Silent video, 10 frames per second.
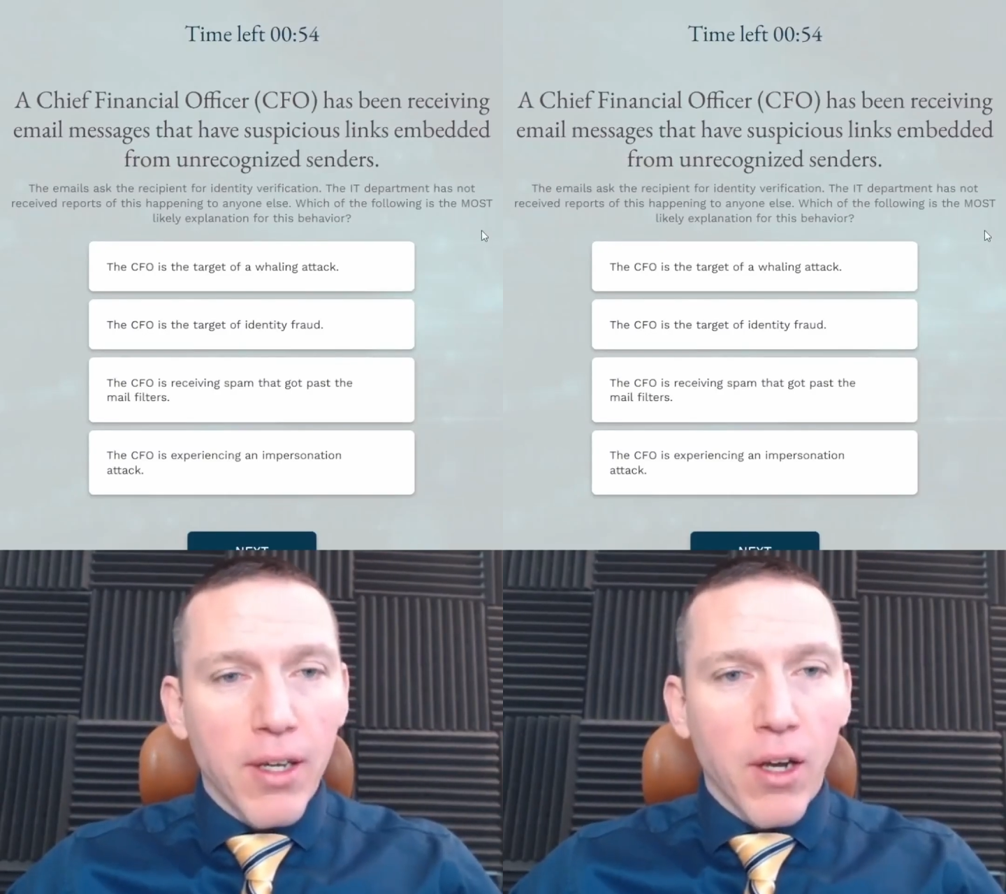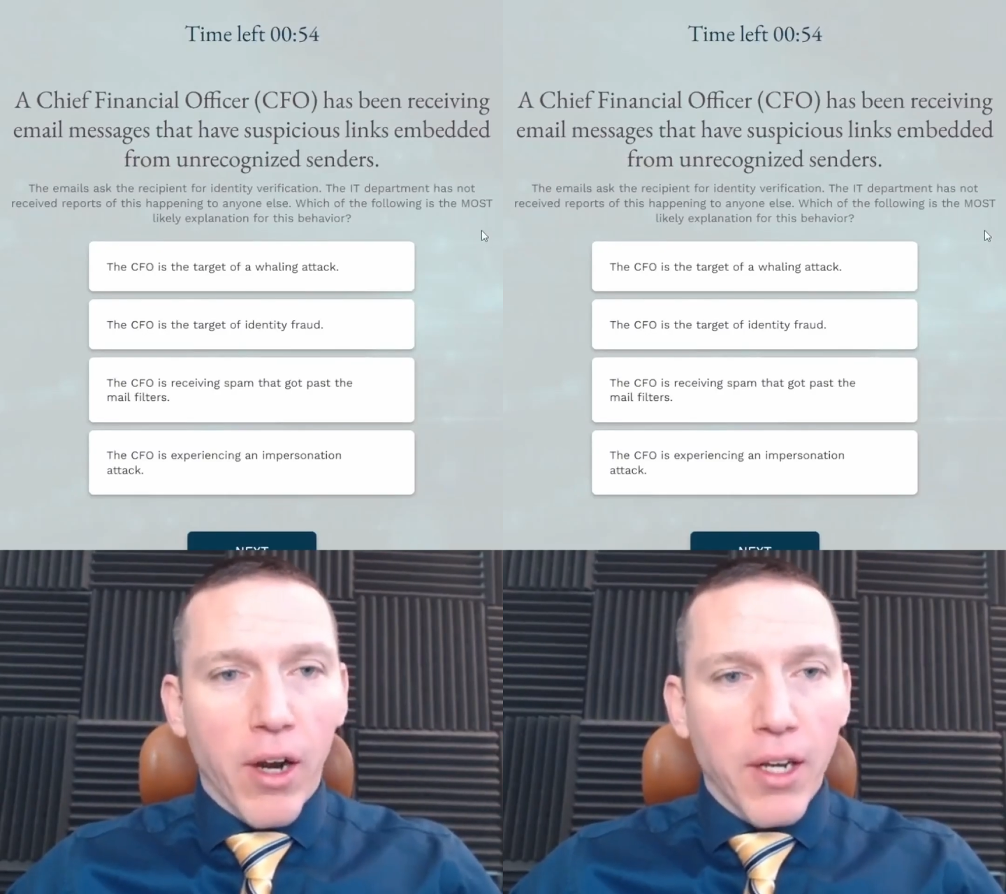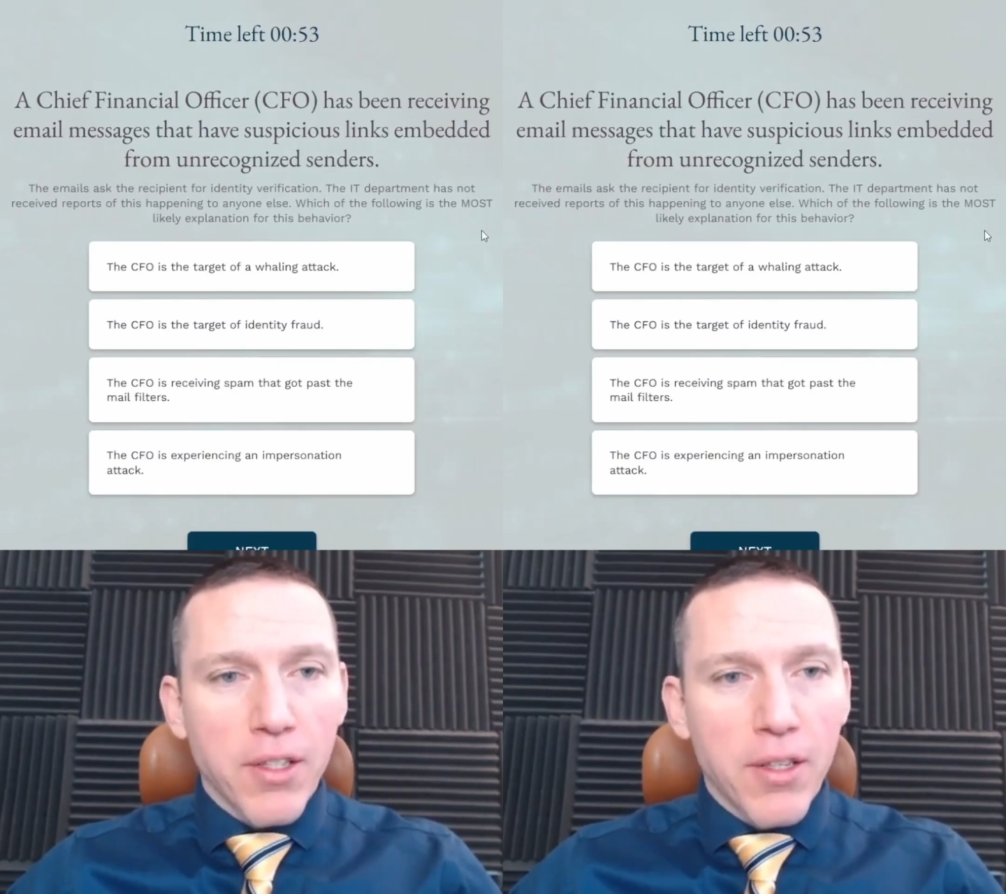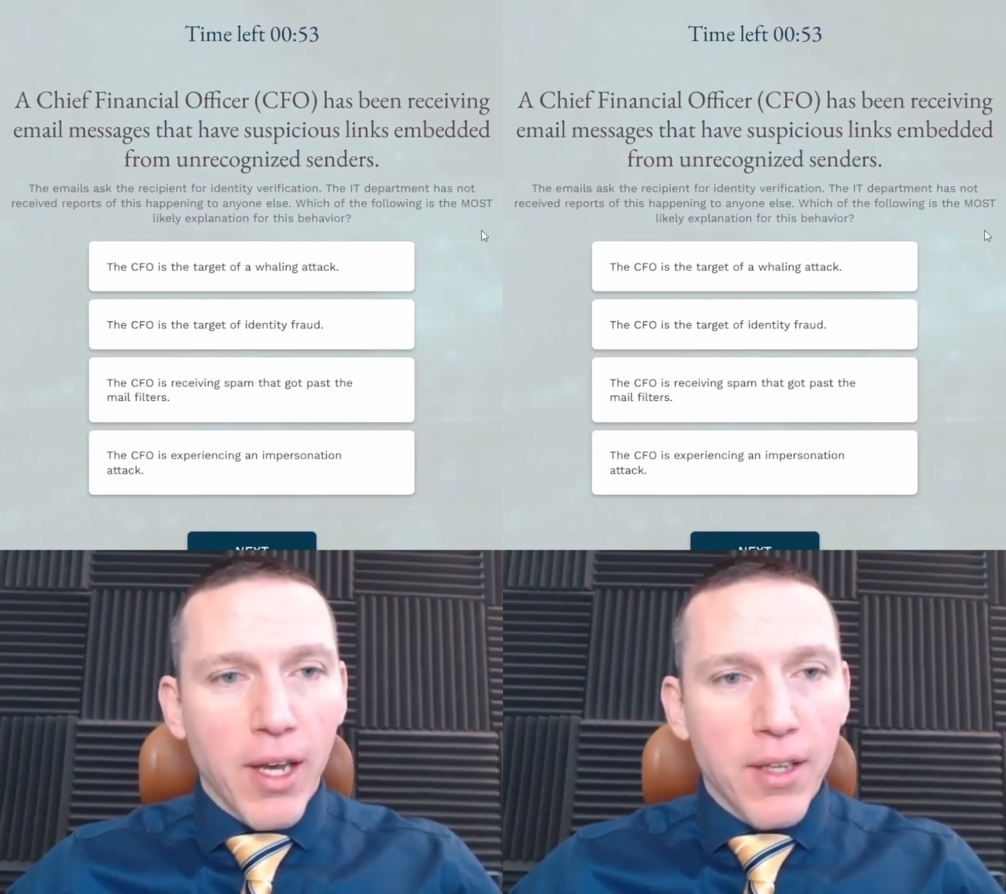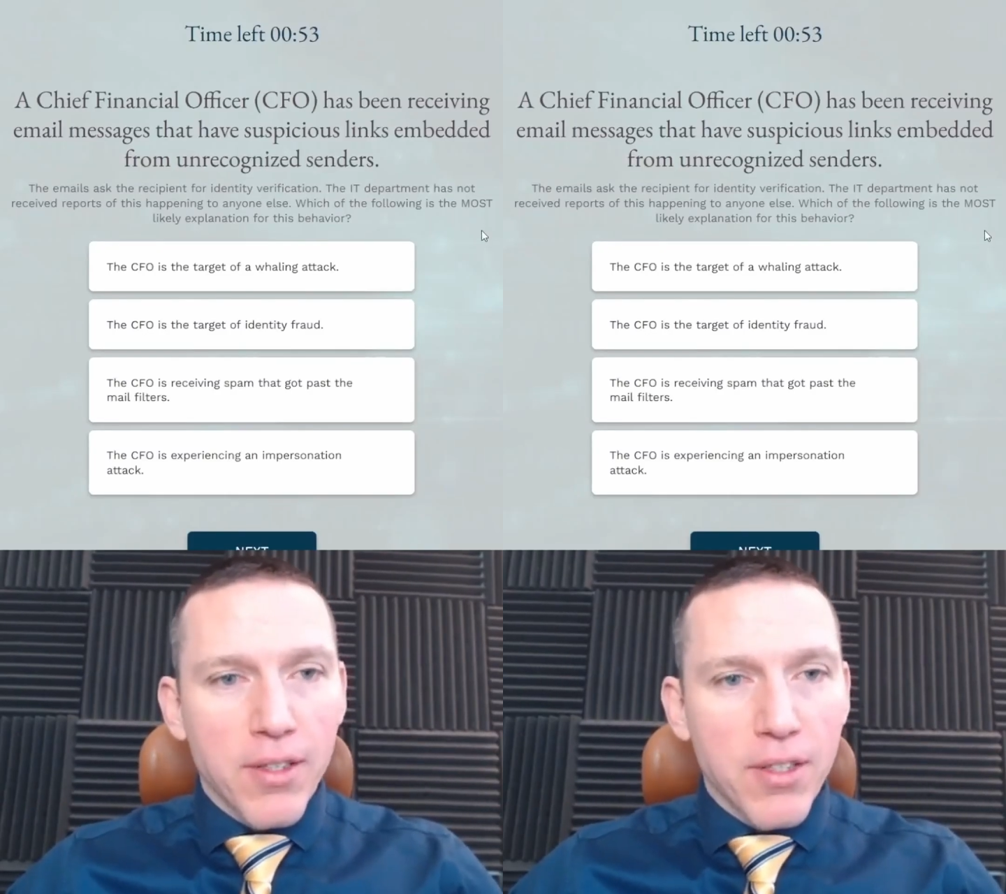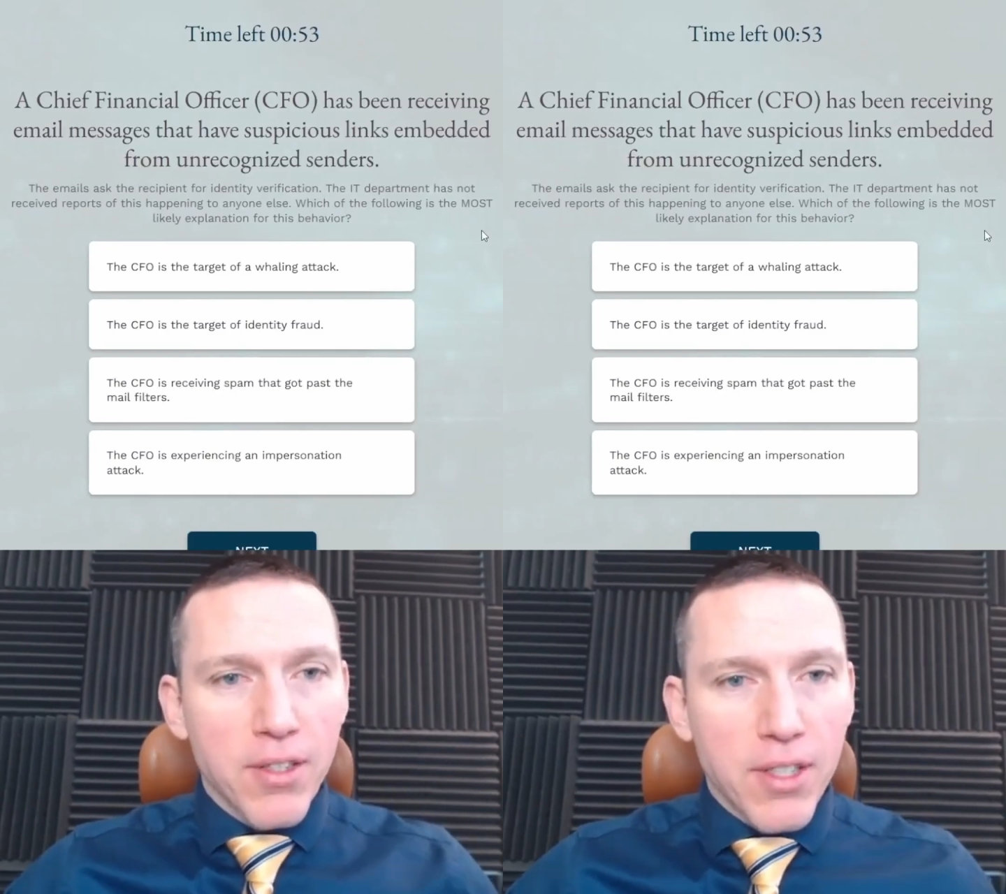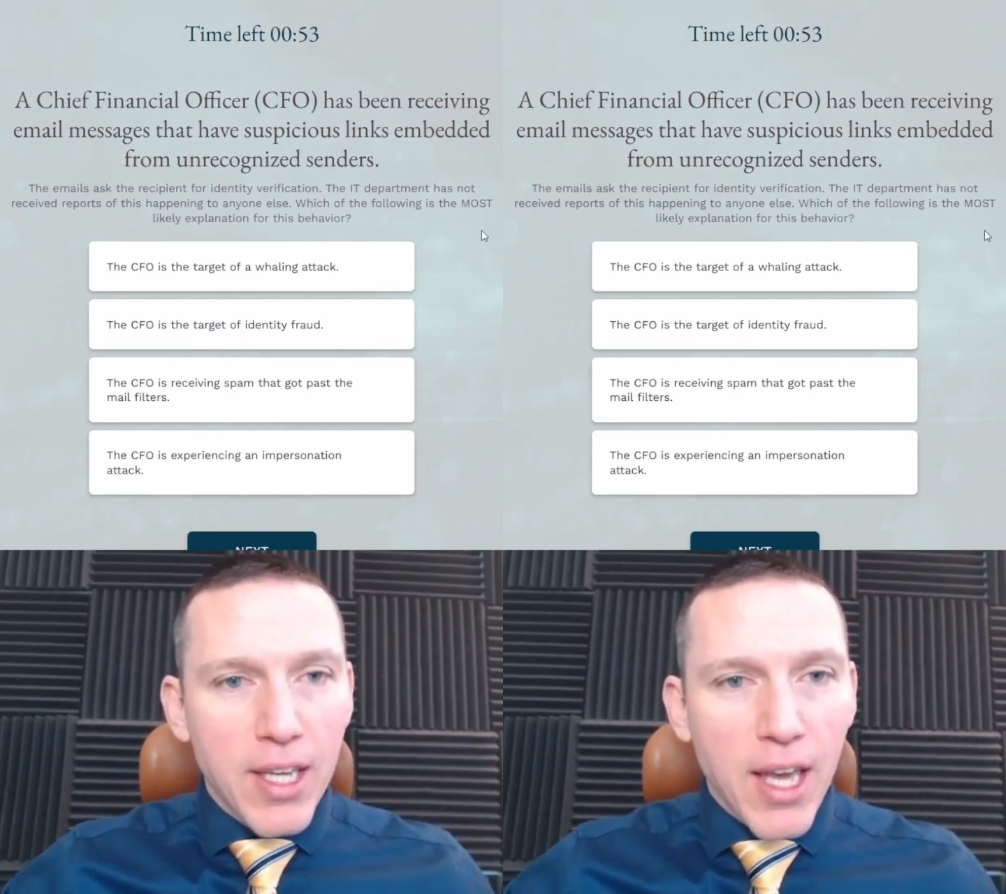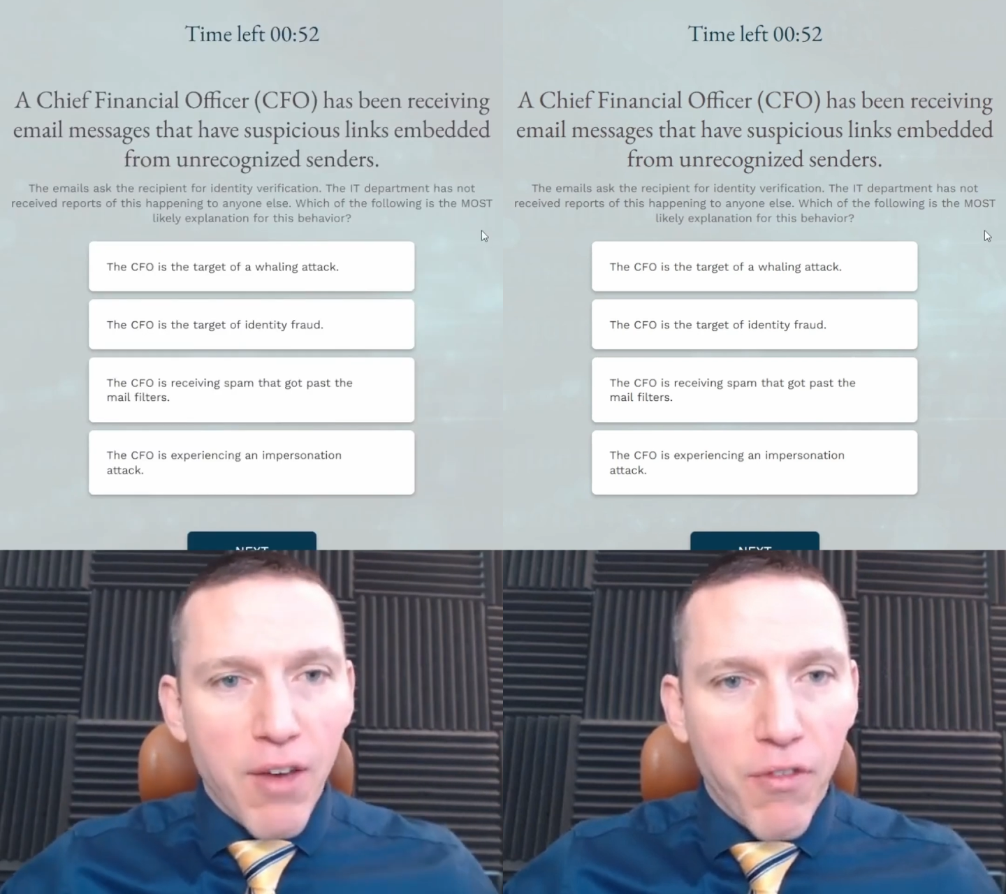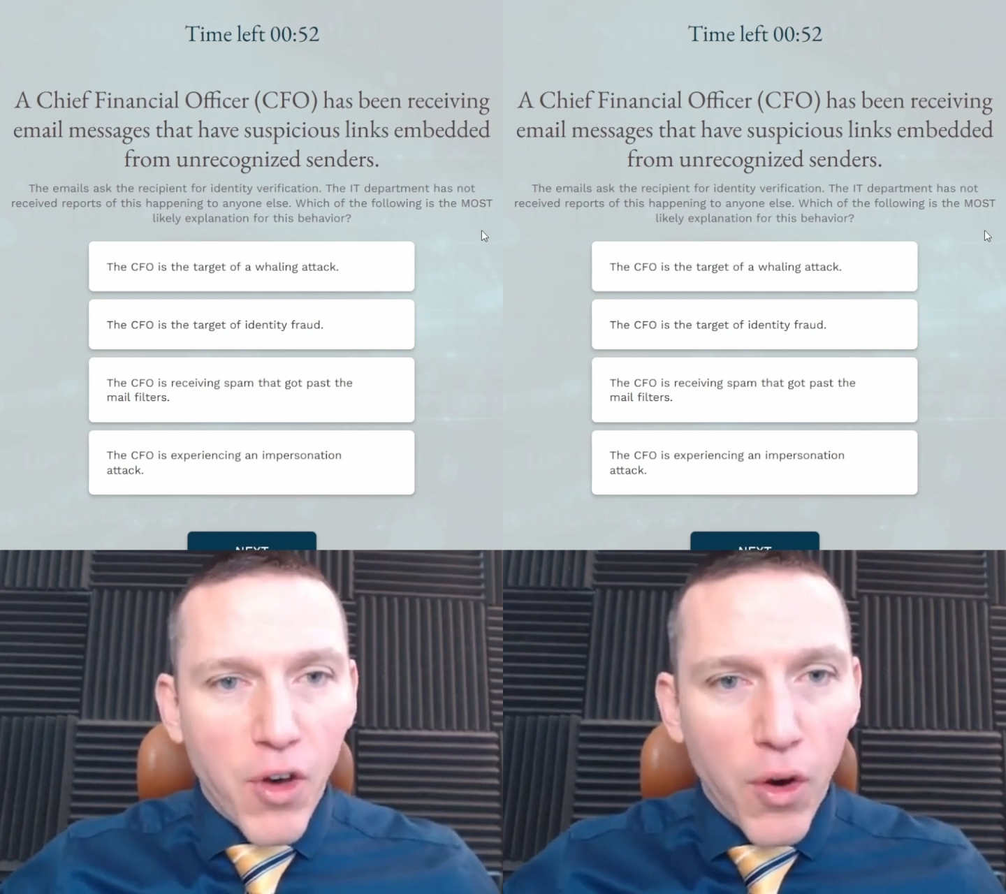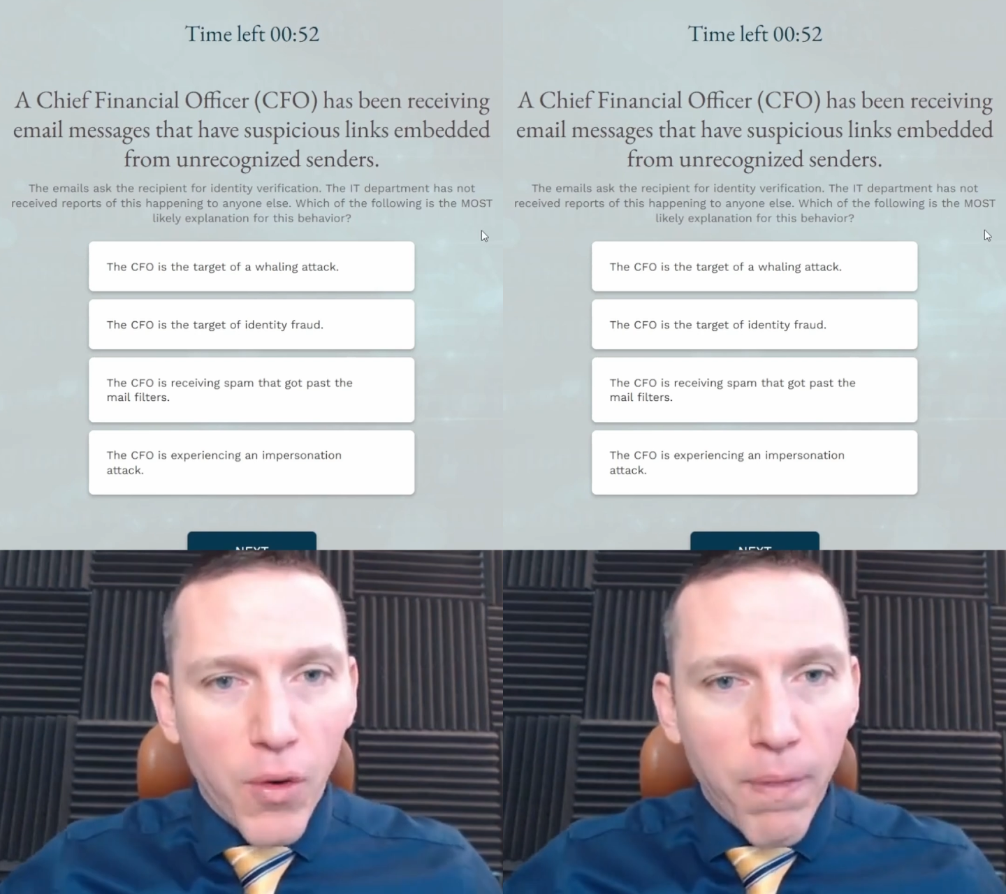All right, a
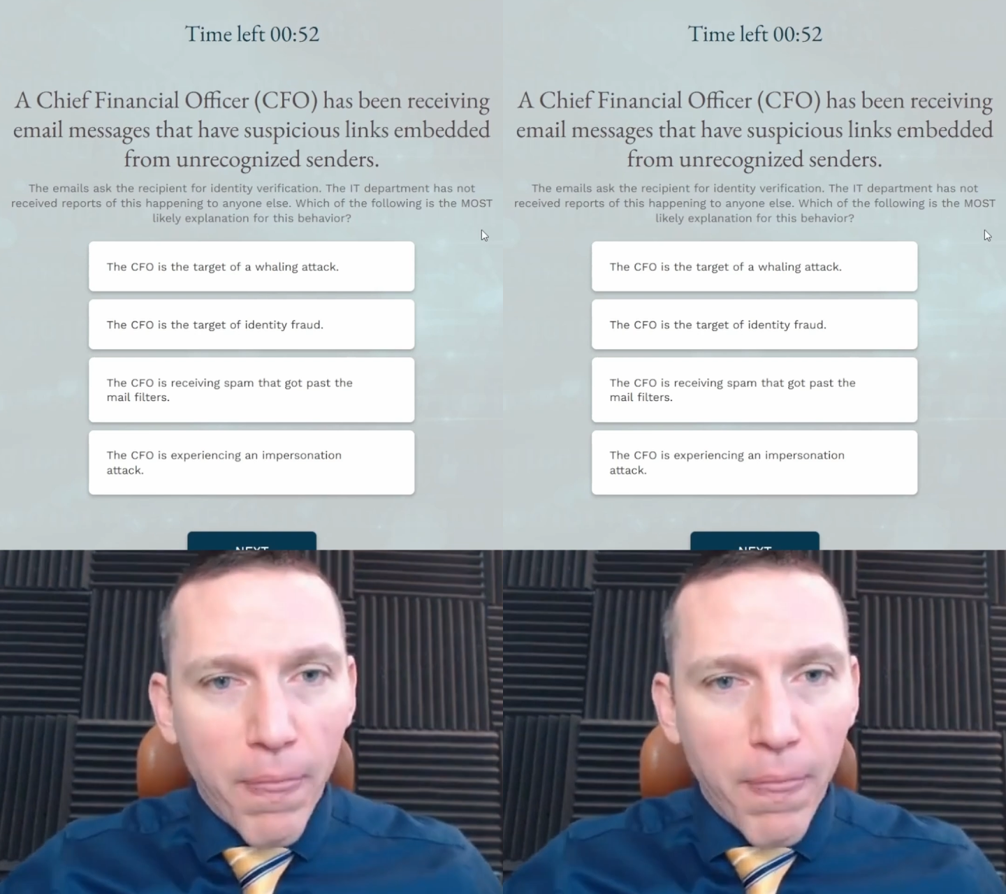CFO